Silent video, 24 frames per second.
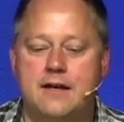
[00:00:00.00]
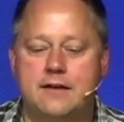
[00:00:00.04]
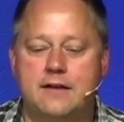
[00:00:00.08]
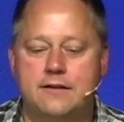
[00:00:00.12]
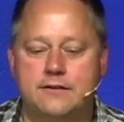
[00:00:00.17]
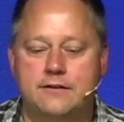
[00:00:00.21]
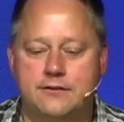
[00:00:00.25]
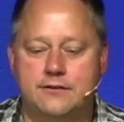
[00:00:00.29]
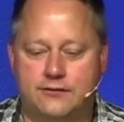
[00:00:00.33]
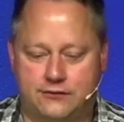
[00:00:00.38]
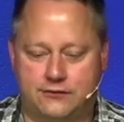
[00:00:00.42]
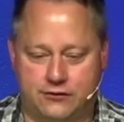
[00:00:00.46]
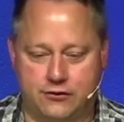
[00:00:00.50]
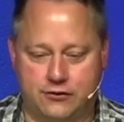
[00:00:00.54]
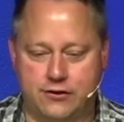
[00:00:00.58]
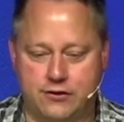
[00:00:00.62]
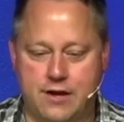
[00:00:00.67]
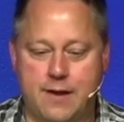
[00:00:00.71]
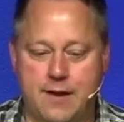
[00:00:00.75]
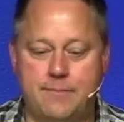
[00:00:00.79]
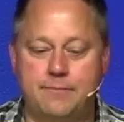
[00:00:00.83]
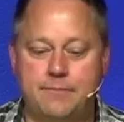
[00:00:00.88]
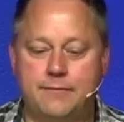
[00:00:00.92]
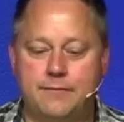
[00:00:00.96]
stirred
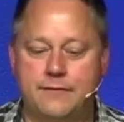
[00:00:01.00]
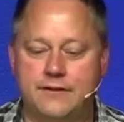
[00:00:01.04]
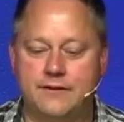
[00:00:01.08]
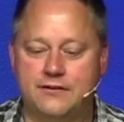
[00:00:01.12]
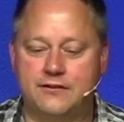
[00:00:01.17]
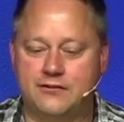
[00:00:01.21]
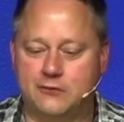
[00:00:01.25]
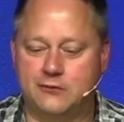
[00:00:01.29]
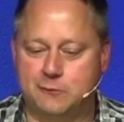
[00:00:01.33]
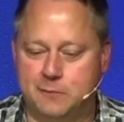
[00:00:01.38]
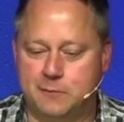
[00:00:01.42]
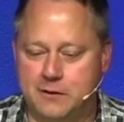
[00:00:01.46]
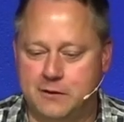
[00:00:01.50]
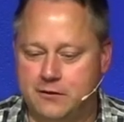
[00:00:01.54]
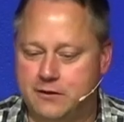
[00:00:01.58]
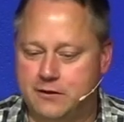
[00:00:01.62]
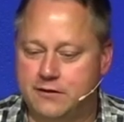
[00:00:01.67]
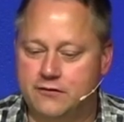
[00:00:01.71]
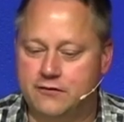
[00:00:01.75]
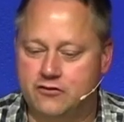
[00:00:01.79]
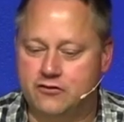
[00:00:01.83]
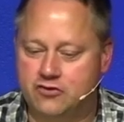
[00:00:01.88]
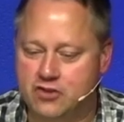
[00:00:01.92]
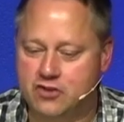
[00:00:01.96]
up the spirit
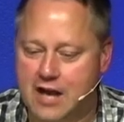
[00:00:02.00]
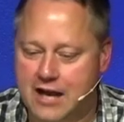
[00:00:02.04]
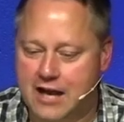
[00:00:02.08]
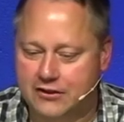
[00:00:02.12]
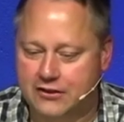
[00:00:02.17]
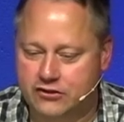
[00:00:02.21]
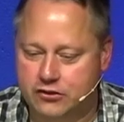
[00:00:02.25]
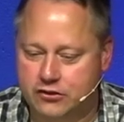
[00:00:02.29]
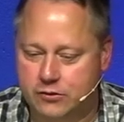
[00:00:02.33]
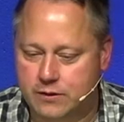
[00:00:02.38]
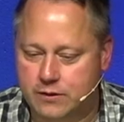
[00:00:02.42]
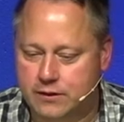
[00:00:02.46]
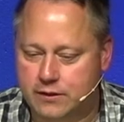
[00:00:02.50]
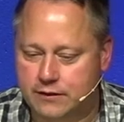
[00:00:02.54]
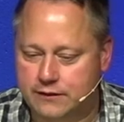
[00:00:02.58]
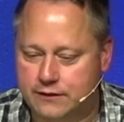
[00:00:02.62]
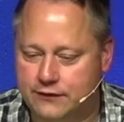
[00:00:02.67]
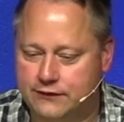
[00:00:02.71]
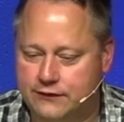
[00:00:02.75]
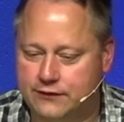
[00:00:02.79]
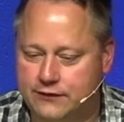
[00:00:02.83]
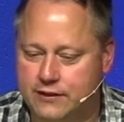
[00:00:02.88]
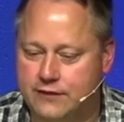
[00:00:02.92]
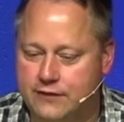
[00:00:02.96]
of Joshua, the
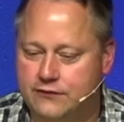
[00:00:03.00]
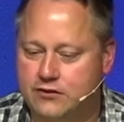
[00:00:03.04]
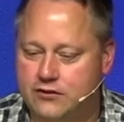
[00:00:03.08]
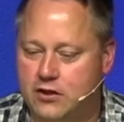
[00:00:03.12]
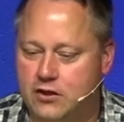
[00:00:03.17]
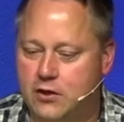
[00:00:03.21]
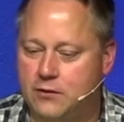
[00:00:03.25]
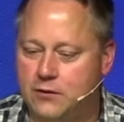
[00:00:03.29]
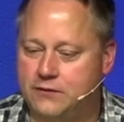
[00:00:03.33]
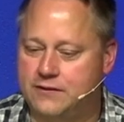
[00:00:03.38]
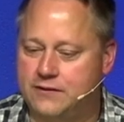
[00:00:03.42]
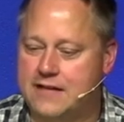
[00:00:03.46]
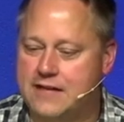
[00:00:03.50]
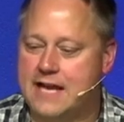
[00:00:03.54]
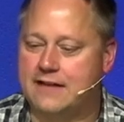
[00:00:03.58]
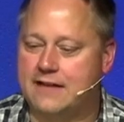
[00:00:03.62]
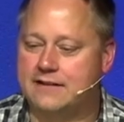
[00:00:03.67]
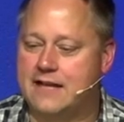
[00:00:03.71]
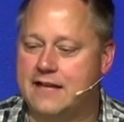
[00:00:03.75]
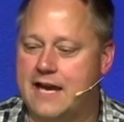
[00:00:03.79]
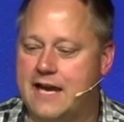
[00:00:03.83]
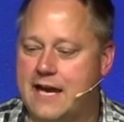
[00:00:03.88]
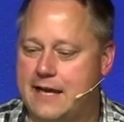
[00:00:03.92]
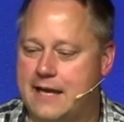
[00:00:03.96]
son of Jehozadak,
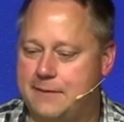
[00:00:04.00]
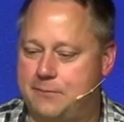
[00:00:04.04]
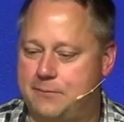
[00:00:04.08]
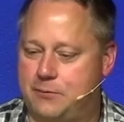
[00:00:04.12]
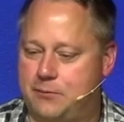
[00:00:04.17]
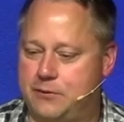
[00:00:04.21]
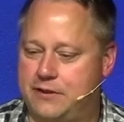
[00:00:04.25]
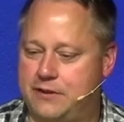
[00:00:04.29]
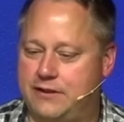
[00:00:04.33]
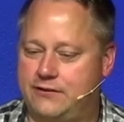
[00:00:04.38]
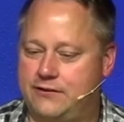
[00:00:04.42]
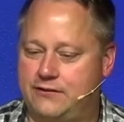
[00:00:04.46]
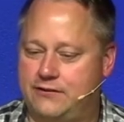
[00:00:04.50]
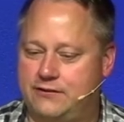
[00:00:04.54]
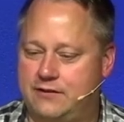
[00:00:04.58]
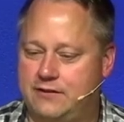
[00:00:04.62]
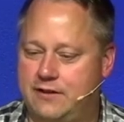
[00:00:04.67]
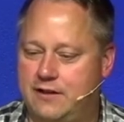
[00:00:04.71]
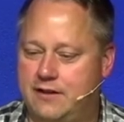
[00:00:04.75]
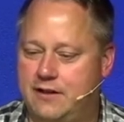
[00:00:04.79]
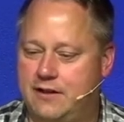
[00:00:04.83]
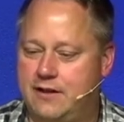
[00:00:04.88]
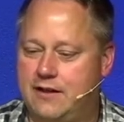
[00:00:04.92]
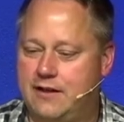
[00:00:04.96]
the high priest,
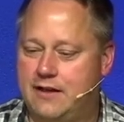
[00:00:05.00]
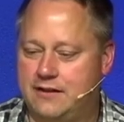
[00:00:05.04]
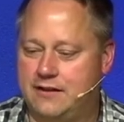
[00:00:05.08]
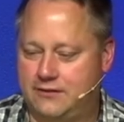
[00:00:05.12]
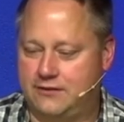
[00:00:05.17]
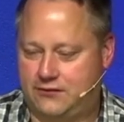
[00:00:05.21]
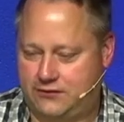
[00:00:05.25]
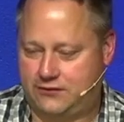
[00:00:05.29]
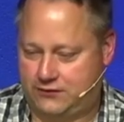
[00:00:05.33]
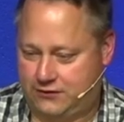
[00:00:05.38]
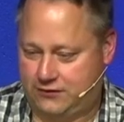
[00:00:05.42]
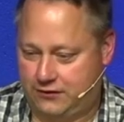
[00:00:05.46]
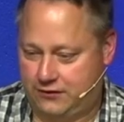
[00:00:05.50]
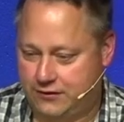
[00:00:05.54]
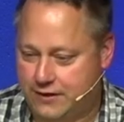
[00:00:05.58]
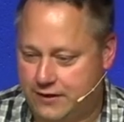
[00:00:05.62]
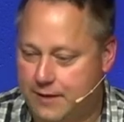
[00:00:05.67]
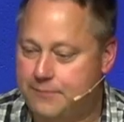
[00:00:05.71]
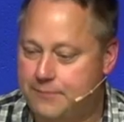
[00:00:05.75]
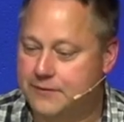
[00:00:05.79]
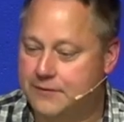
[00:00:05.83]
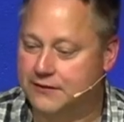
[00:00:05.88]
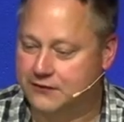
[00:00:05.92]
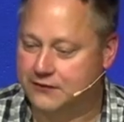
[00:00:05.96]
and stirred
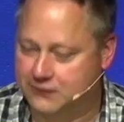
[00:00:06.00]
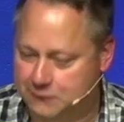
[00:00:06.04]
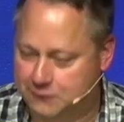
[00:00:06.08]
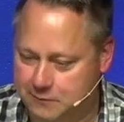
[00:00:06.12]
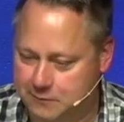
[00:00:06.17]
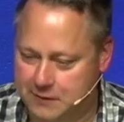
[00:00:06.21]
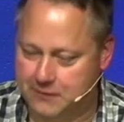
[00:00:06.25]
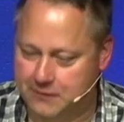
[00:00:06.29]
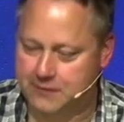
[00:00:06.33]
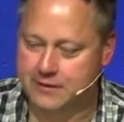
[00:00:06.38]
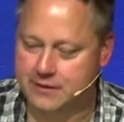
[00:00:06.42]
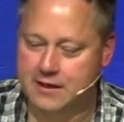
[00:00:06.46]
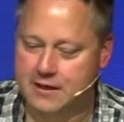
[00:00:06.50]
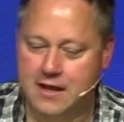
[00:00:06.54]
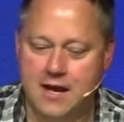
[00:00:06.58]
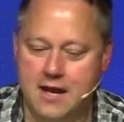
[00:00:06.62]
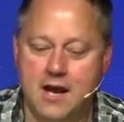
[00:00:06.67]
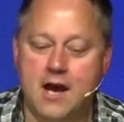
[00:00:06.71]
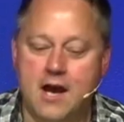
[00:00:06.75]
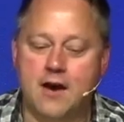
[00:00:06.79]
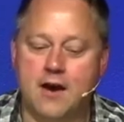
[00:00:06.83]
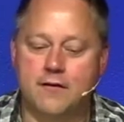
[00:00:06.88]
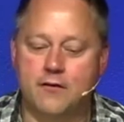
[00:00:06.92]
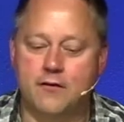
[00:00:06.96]
up the spirit
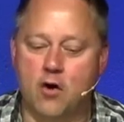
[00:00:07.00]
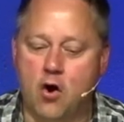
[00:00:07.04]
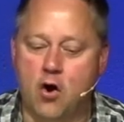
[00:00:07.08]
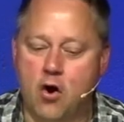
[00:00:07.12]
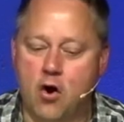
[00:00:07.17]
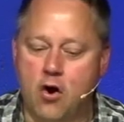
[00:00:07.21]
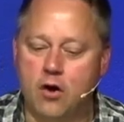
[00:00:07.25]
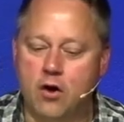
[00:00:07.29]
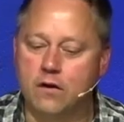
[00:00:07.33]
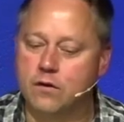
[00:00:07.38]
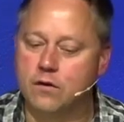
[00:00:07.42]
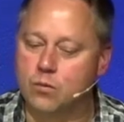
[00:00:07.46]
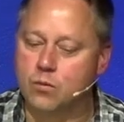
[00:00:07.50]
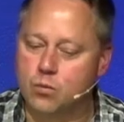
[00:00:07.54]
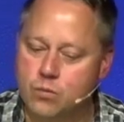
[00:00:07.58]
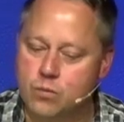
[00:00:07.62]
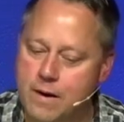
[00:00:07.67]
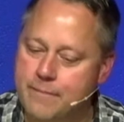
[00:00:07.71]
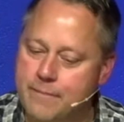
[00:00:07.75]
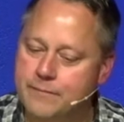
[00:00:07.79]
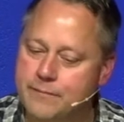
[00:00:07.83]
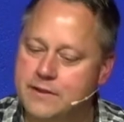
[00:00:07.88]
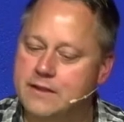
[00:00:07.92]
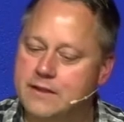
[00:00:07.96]
of all the
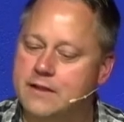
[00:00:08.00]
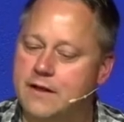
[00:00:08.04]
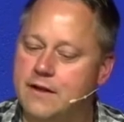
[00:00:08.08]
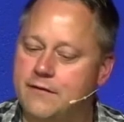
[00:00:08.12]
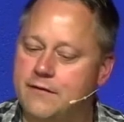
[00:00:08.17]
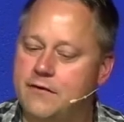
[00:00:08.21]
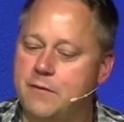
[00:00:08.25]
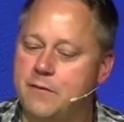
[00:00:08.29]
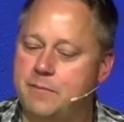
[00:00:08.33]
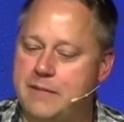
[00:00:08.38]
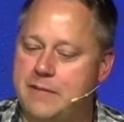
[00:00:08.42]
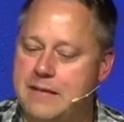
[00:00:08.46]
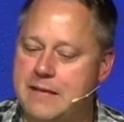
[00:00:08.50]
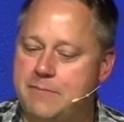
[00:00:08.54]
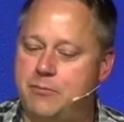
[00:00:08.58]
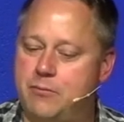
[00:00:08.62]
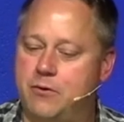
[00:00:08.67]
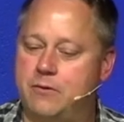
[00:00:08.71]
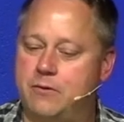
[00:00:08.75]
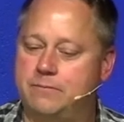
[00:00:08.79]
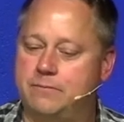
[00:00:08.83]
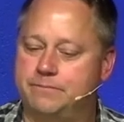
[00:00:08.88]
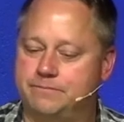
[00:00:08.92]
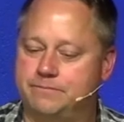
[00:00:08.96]
remnant of the people.